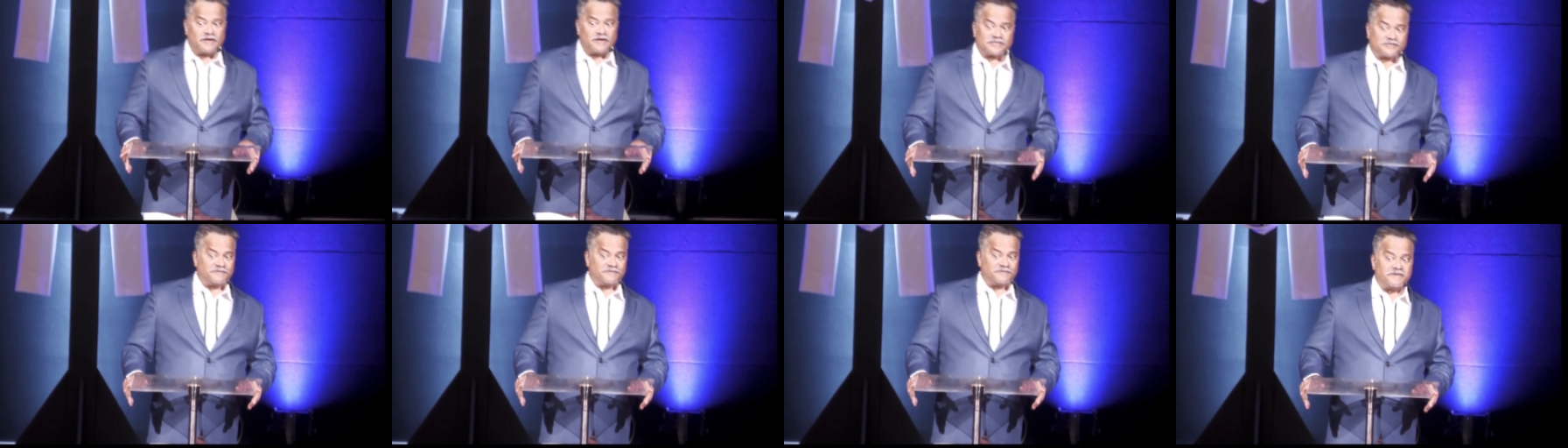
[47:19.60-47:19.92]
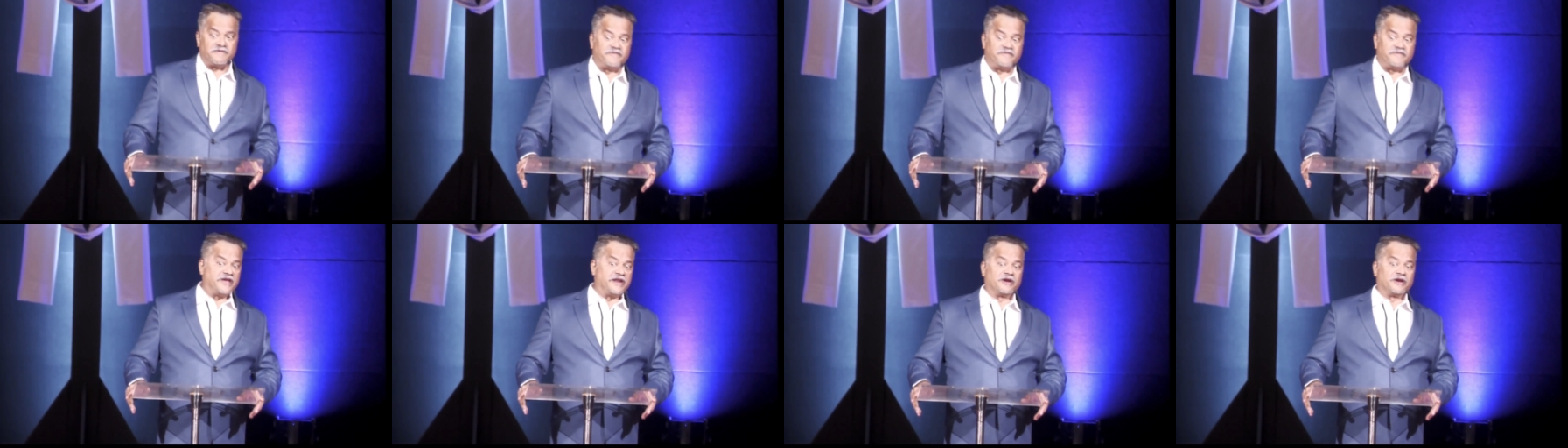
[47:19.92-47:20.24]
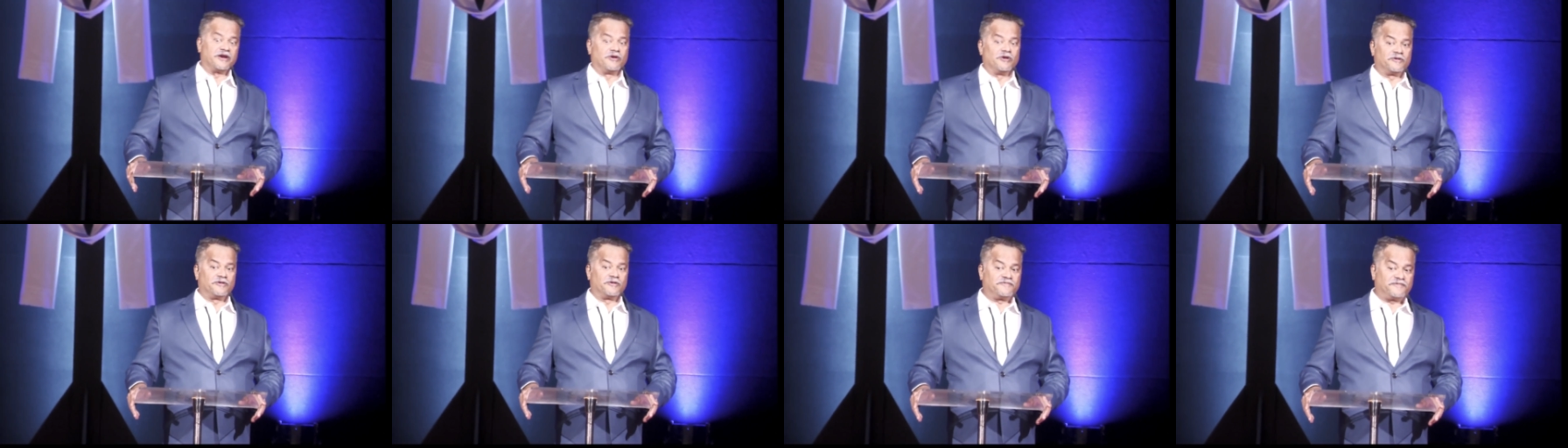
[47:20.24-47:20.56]
was from a very
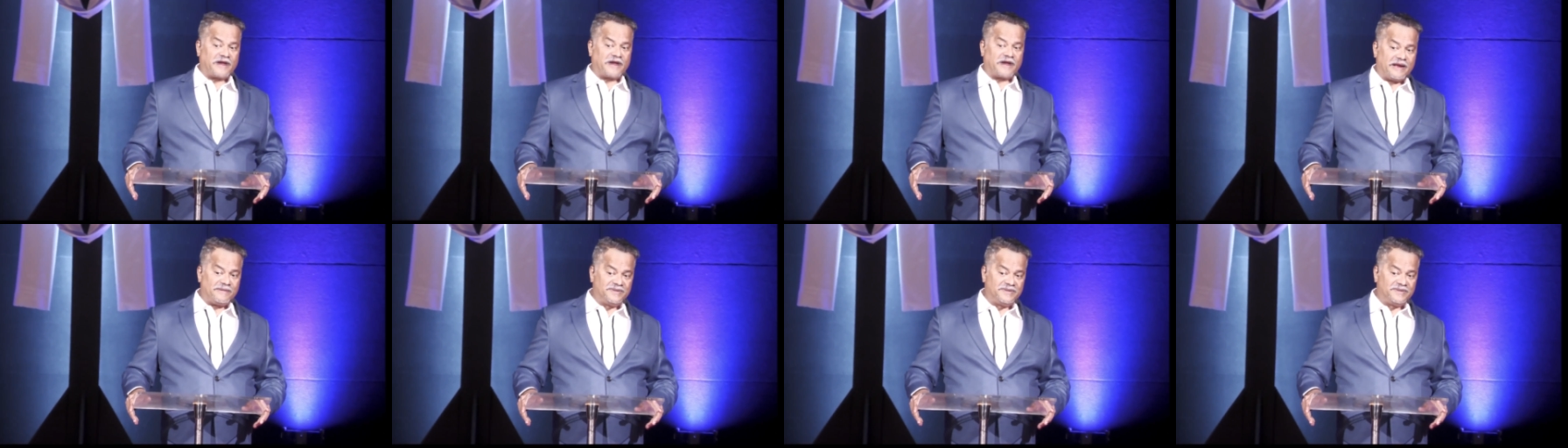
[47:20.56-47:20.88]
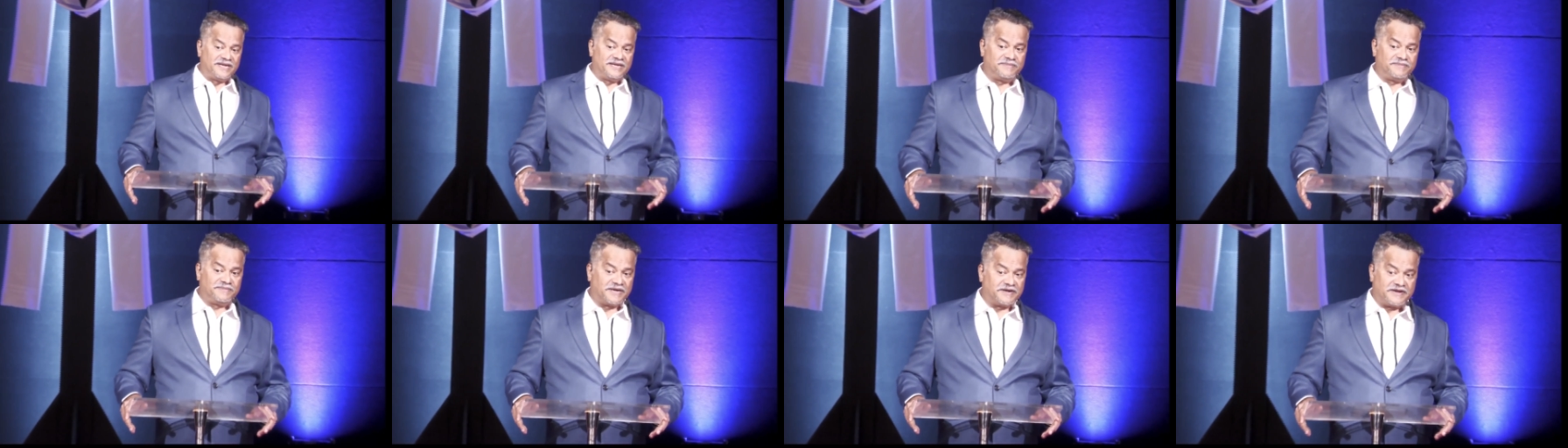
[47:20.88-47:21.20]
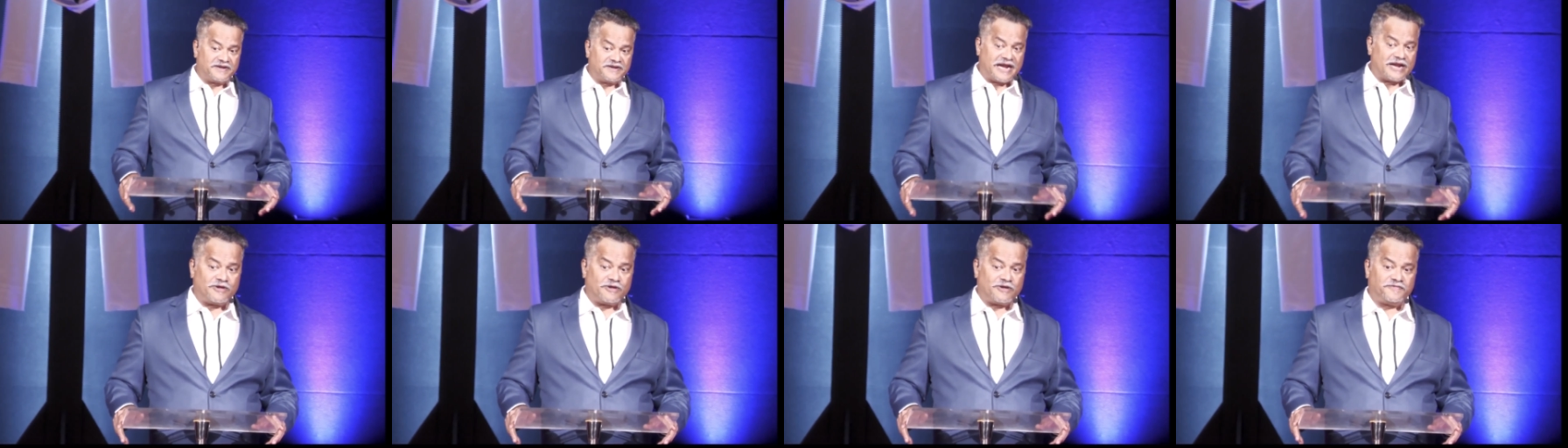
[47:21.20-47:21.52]
good family, but
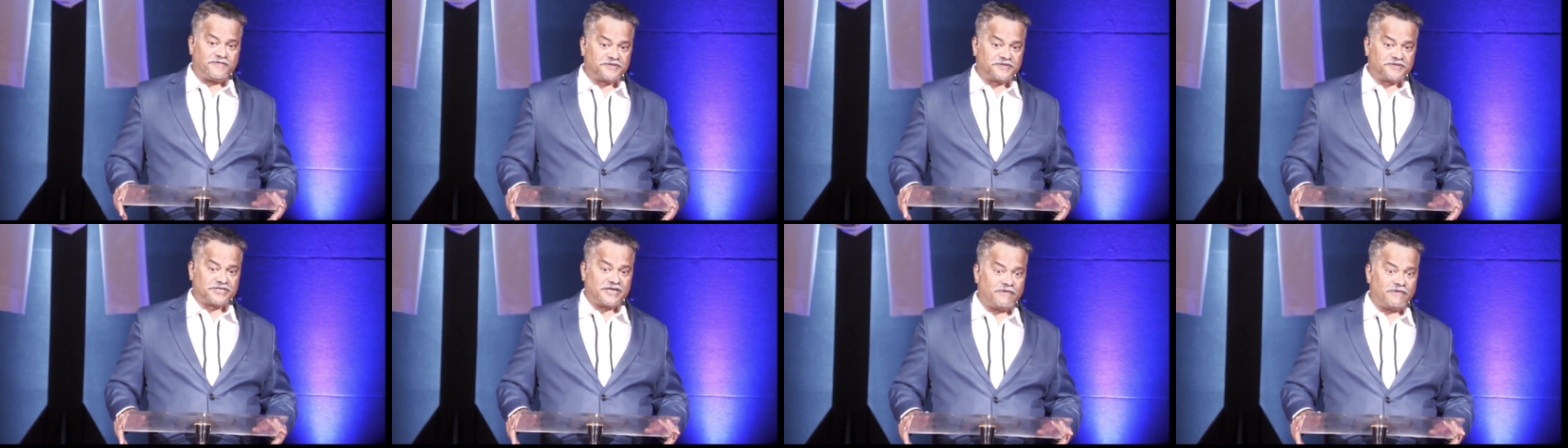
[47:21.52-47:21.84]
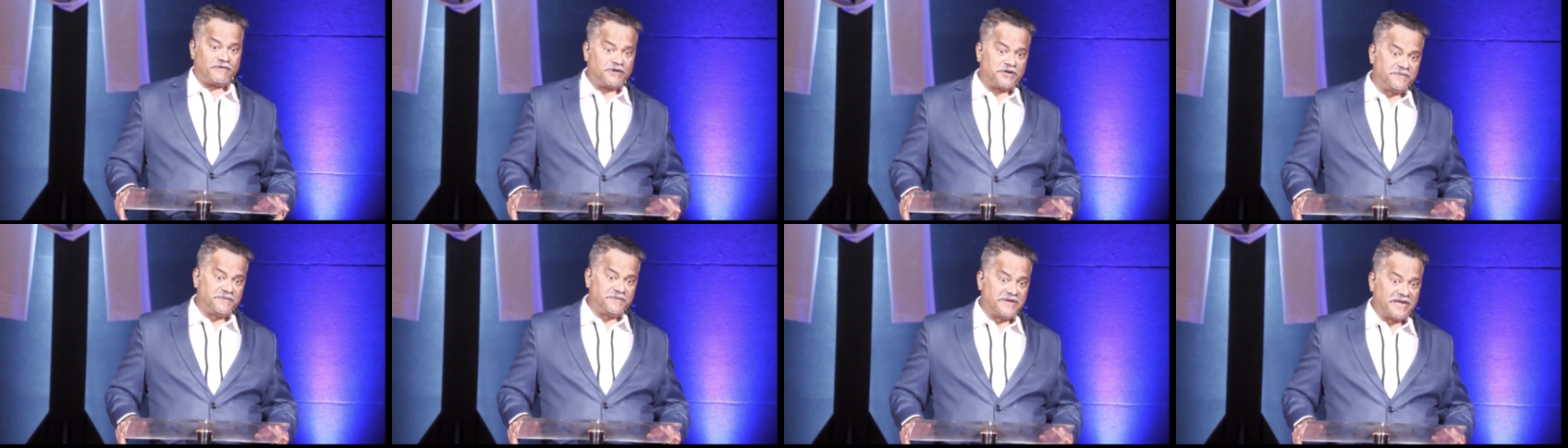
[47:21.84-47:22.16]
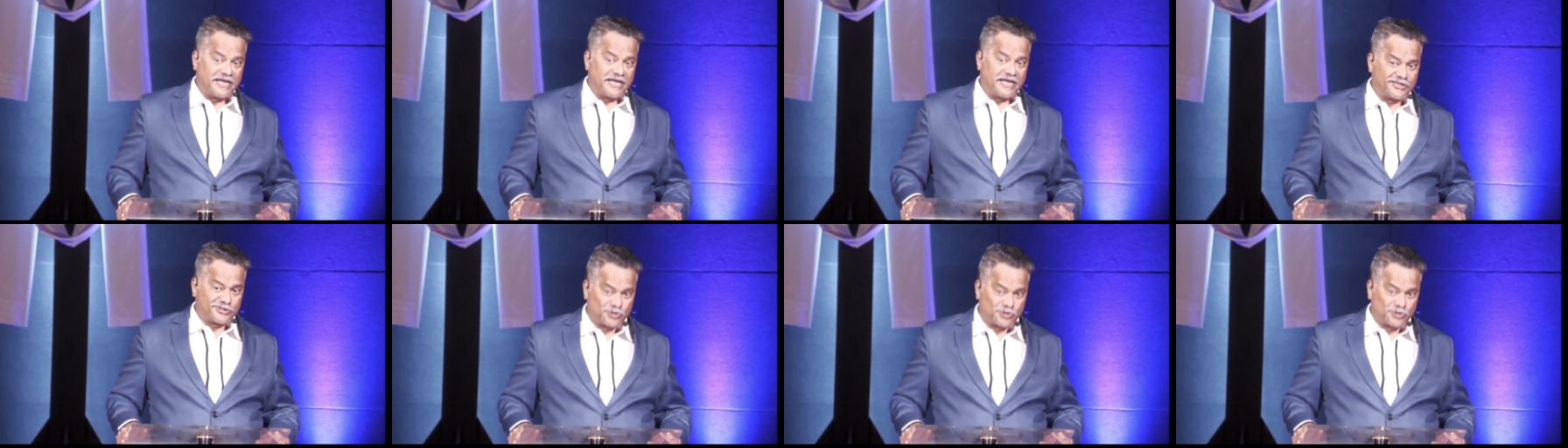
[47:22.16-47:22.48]
none of us say, "I want to be
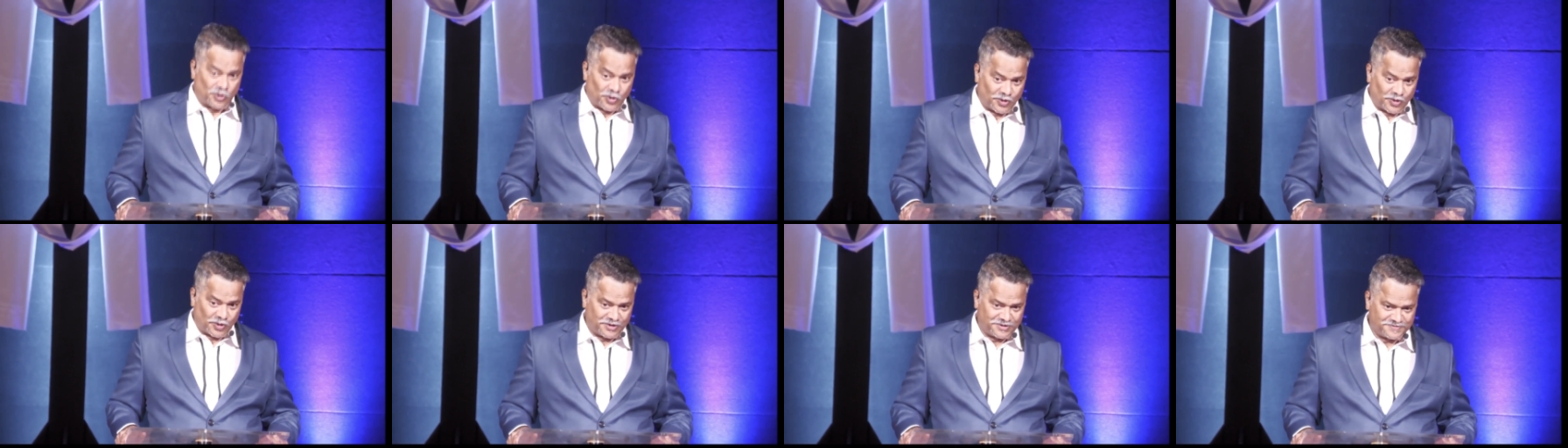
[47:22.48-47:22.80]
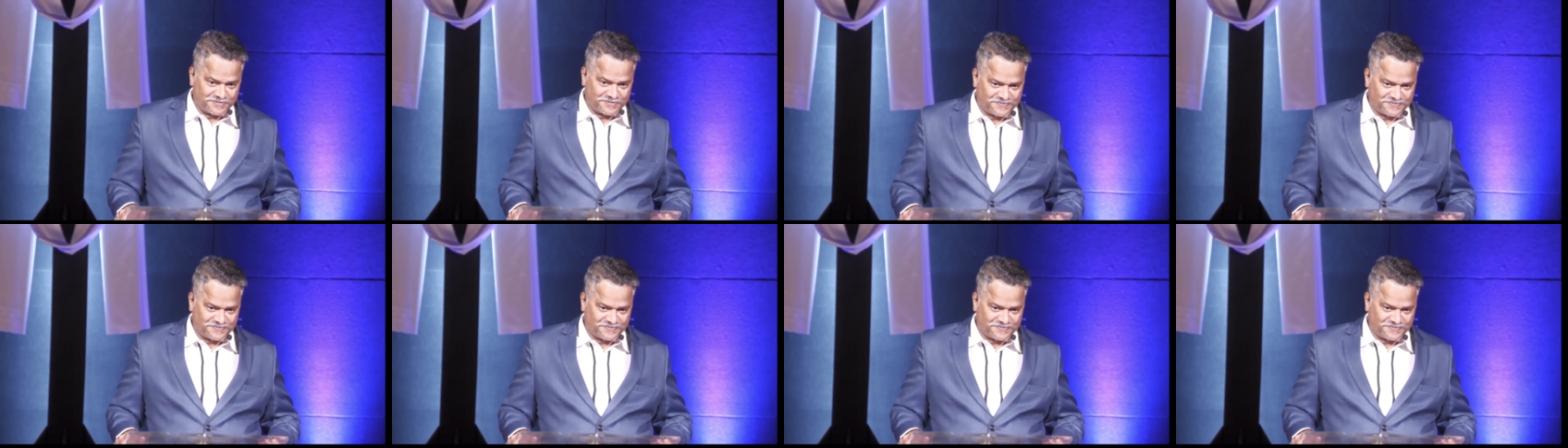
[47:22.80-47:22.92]
like Saul."